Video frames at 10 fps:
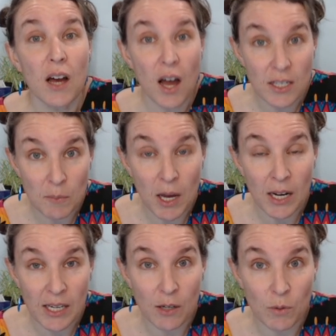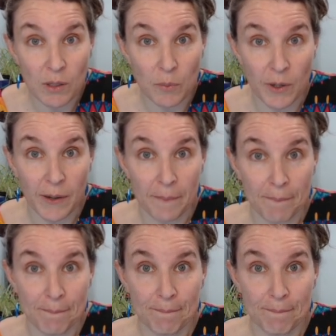osmotic equilibrium.